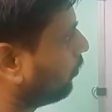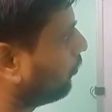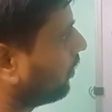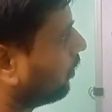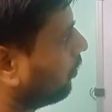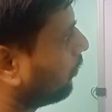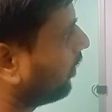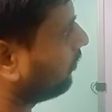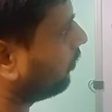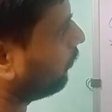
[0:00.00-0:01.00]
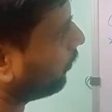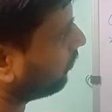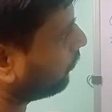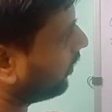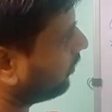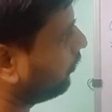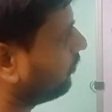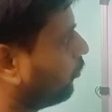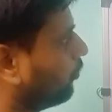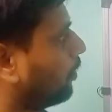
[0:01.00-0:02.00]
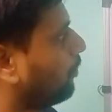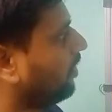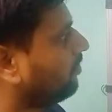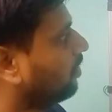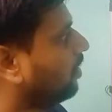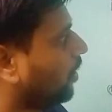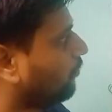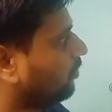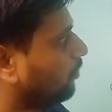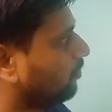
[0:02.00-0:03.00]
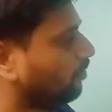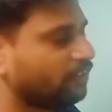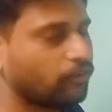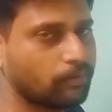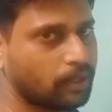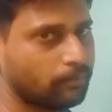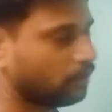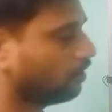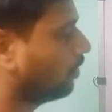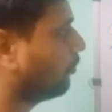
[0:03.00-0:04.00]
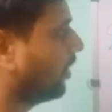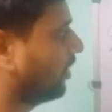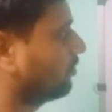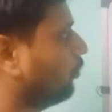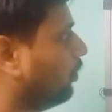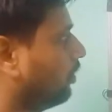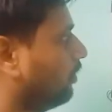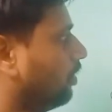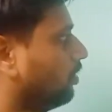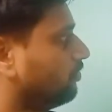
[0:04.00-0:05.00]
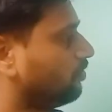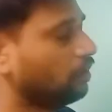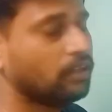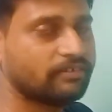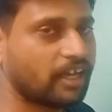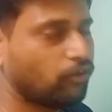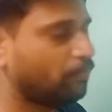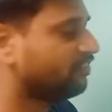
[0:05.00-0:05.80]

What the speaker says: be minus. If it is minus means it will become minus. If it is plus means it will become minus. So the sign will be